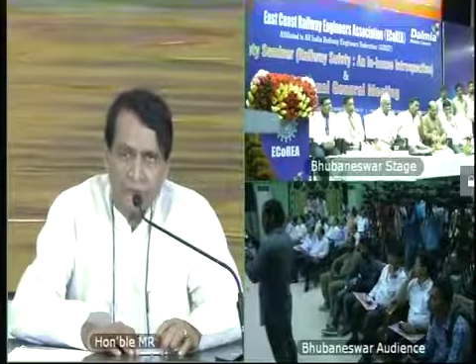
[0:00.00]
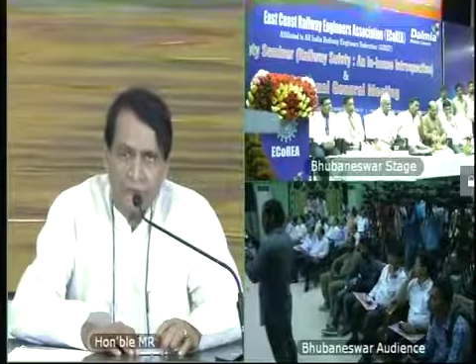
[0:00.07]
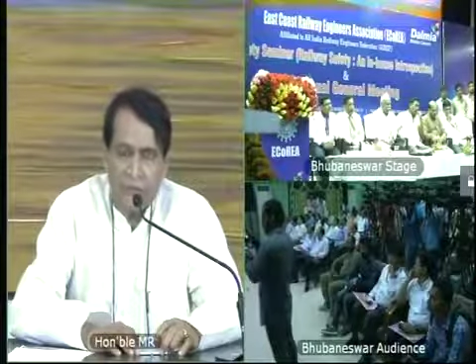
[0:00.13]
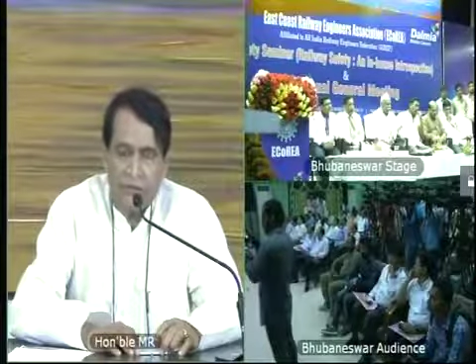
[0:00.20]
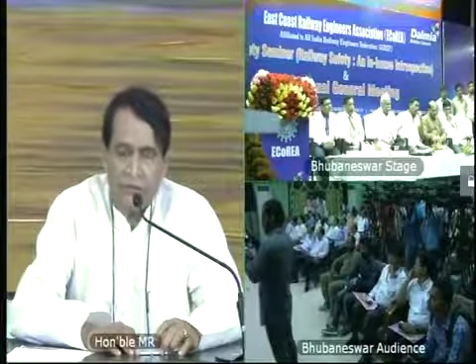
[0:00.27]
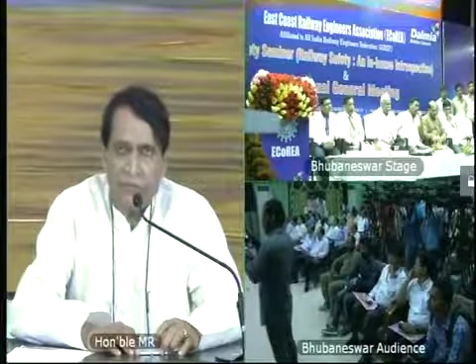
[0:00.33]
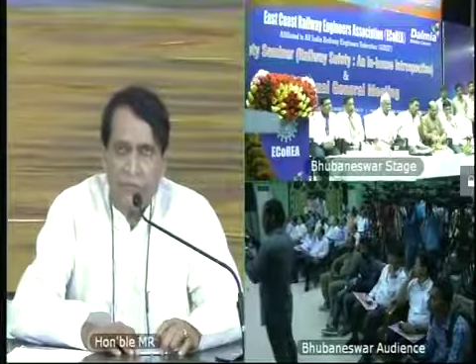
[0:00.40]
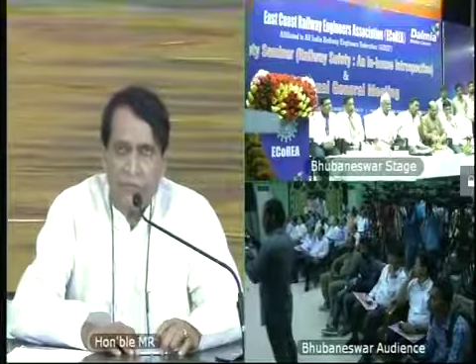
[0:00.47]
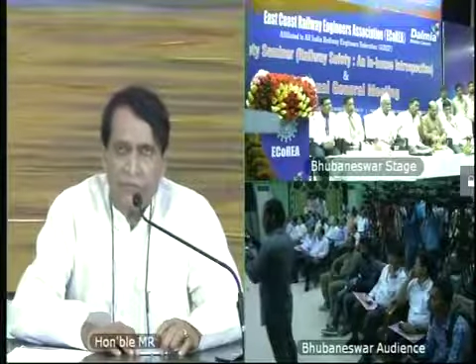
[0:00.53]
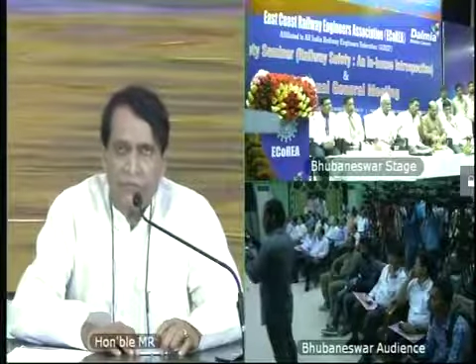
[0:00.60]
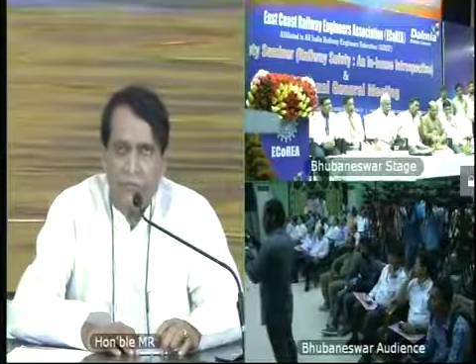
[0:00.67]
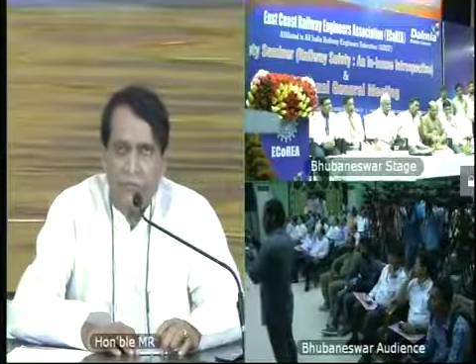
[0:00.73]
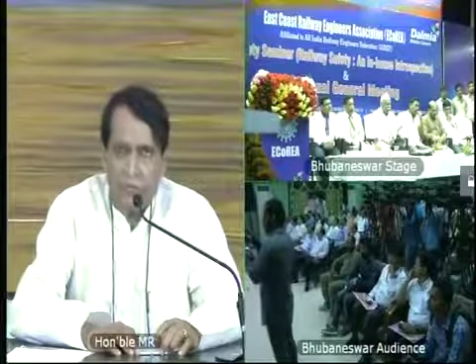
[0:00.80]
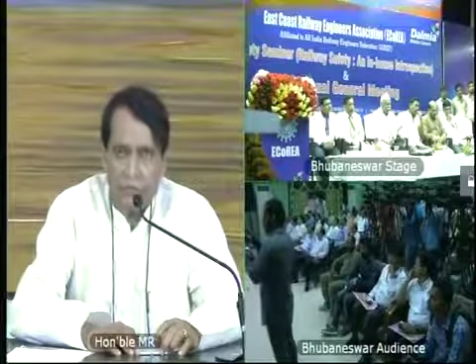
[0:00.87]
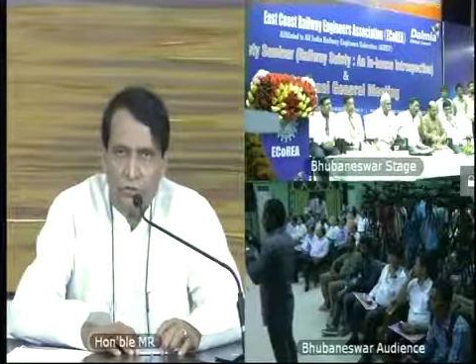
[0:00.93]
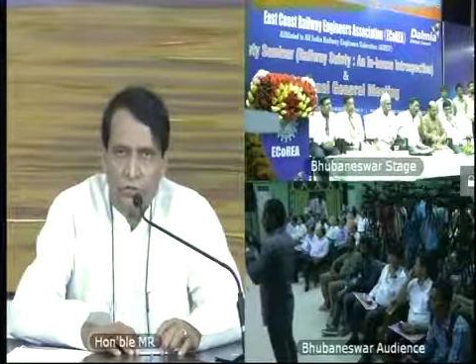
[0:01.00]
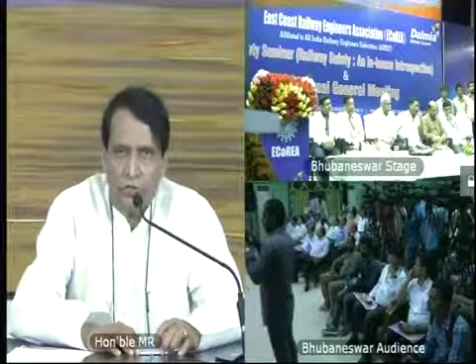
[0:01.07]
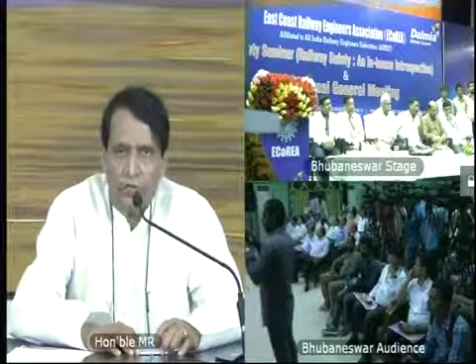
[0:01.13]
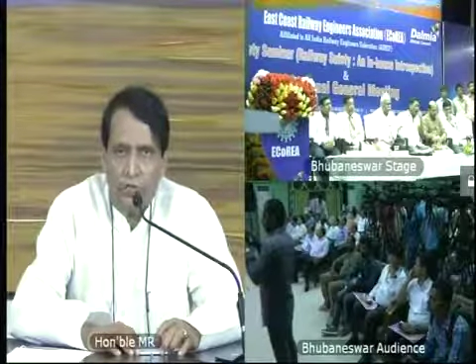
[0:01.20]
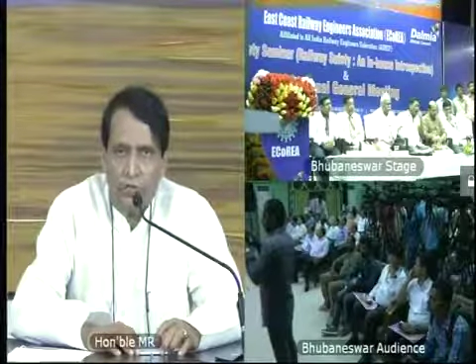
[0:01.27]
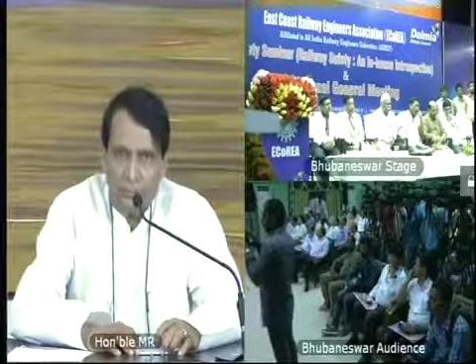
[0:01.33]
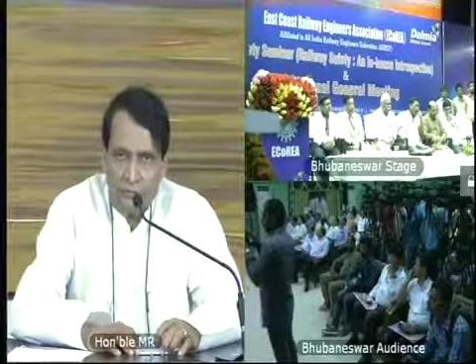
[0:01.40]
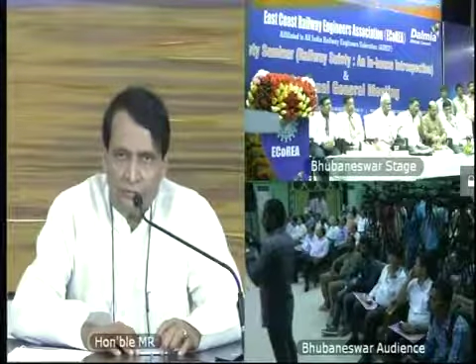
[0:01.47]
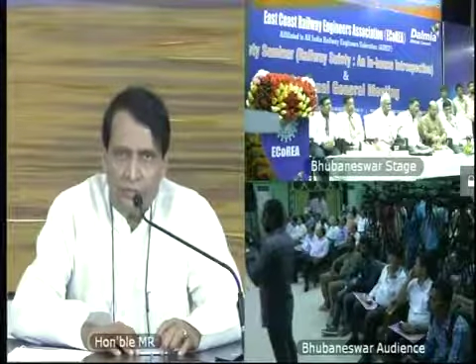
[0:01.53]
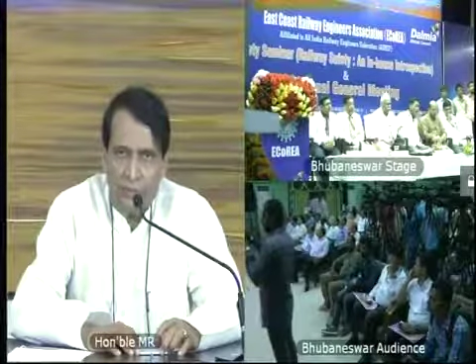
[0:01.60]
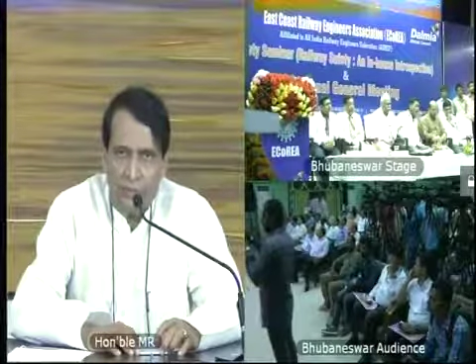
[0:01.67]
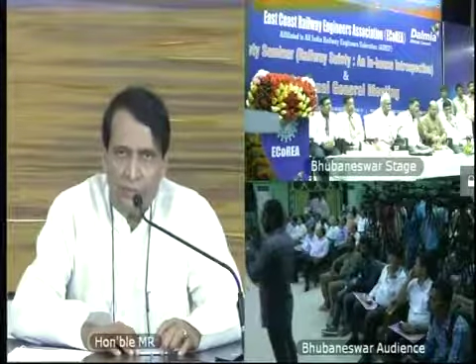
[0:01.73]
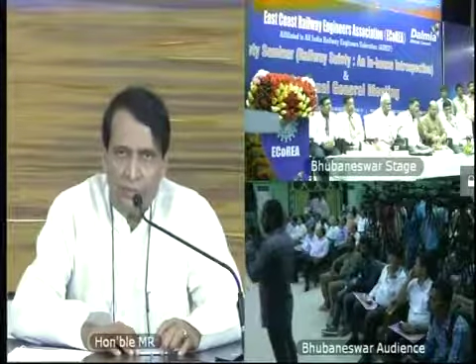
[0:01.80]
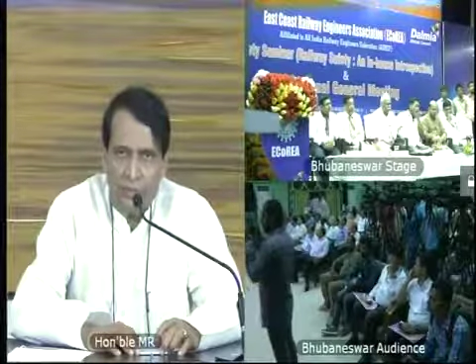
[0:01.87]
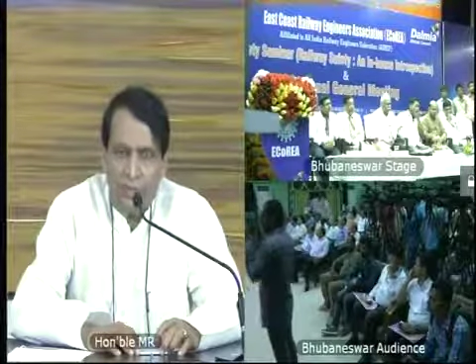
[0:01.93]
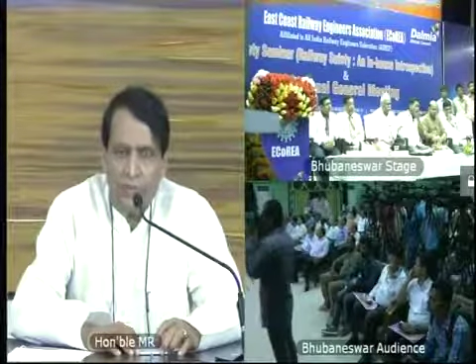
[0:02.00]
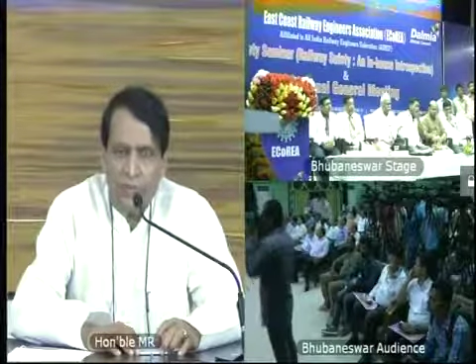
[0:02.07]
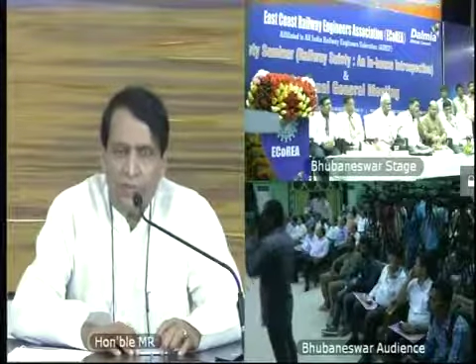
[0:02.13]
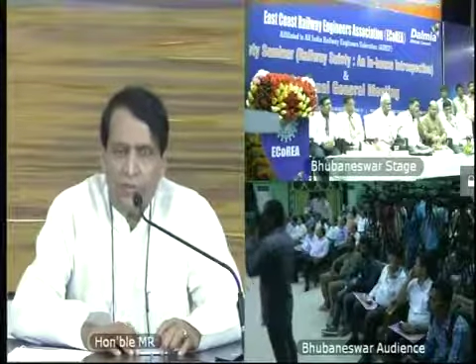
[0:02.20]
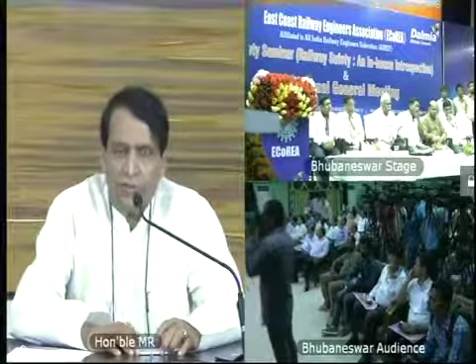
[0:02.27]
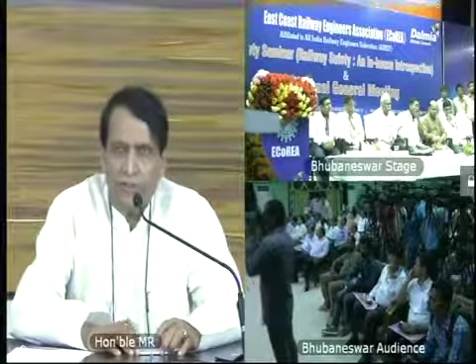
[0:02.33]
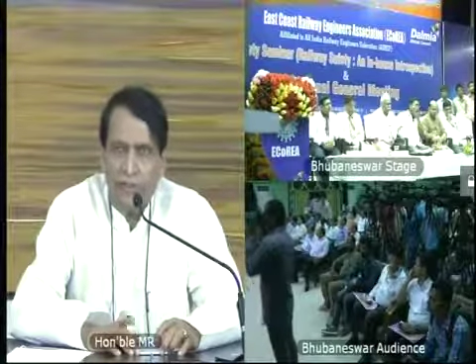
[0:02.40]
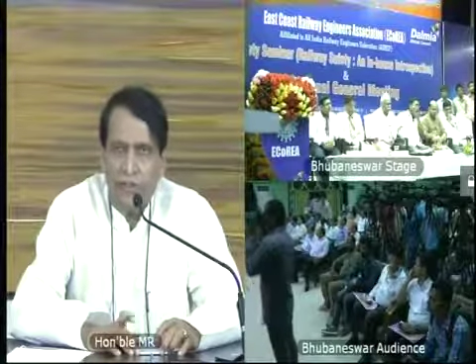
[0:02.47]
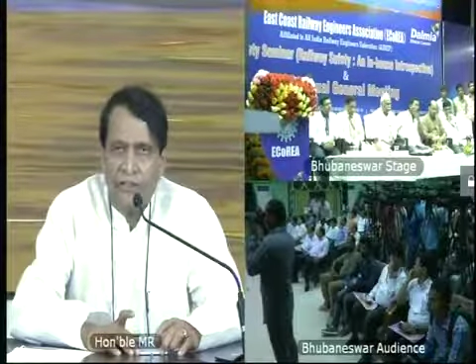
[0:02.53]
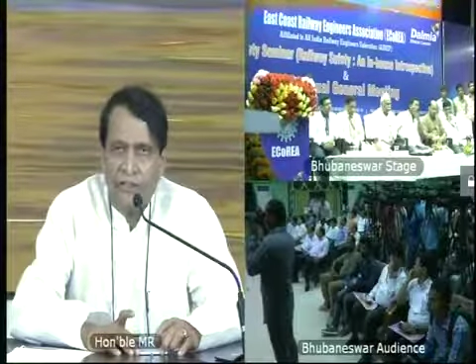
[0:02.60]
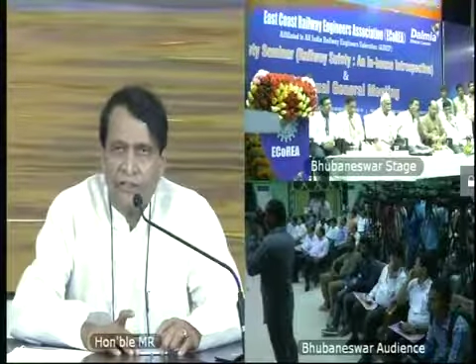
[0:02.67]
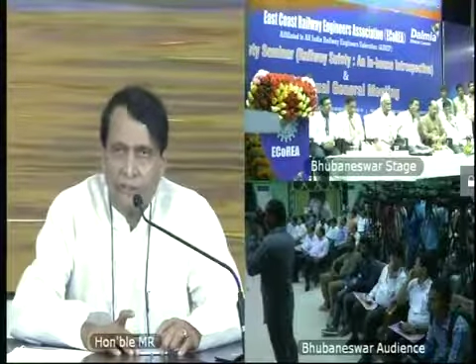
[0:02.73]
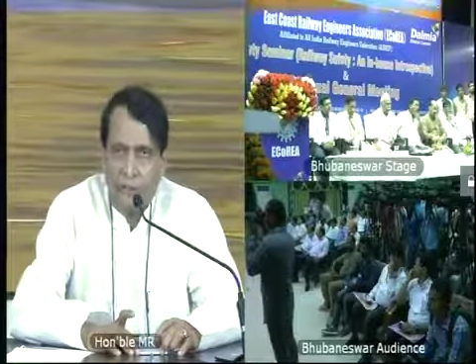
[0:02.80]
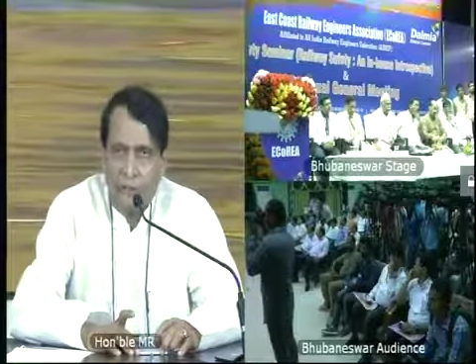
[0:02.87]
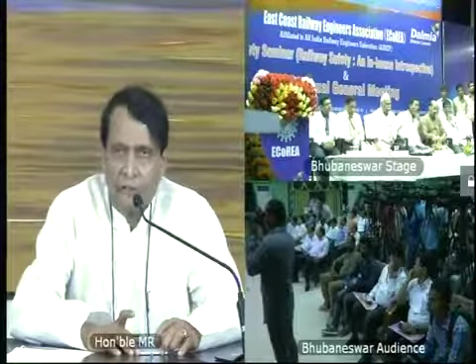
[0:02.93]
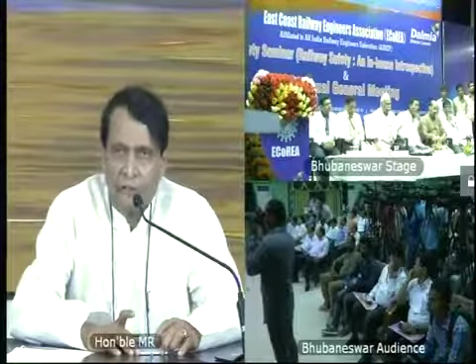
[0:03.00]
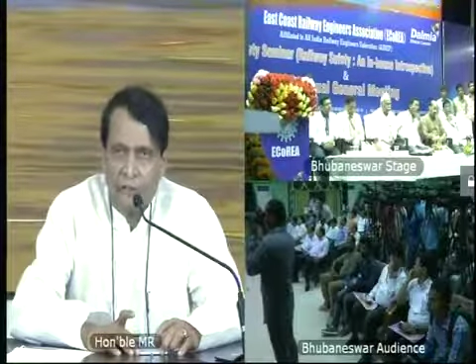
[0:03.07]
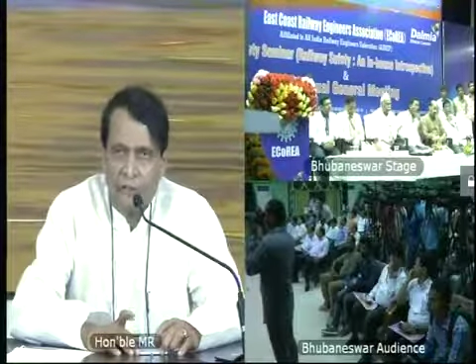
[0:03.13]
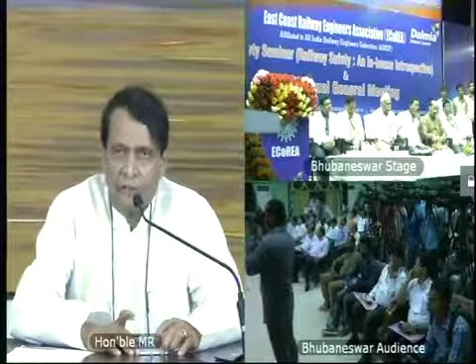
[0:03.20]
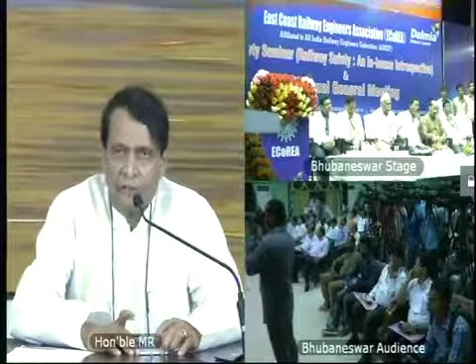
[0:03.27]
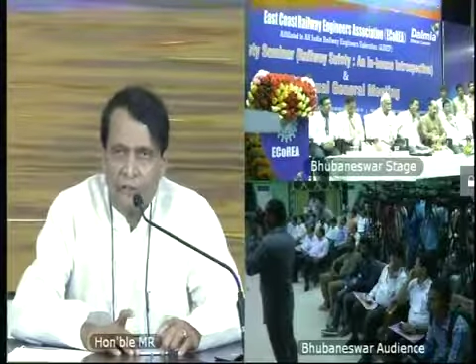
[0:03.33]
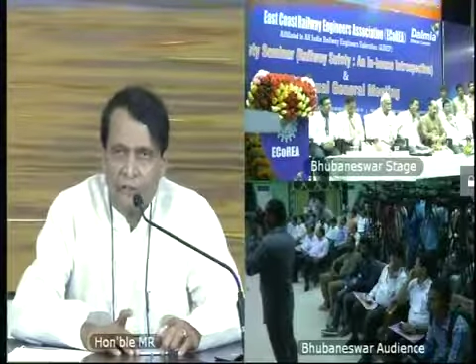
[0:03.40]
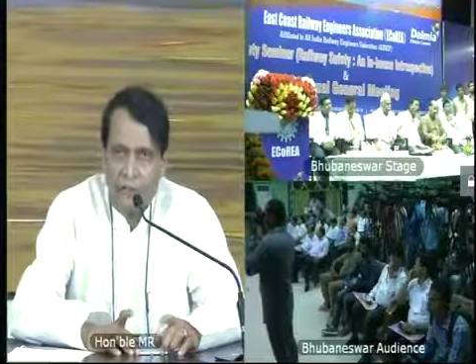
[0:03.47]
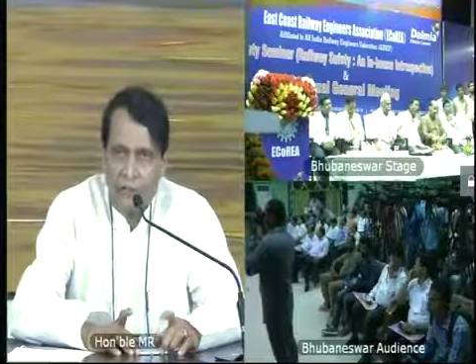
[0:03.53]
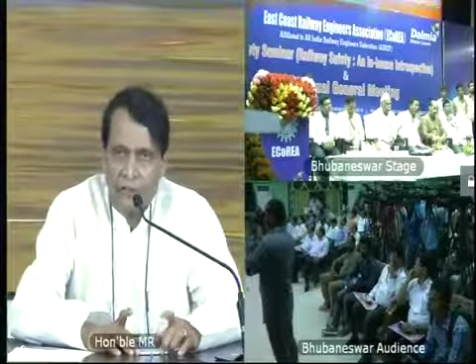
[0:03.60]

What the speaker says: of ensuring safety of the entire operation, which is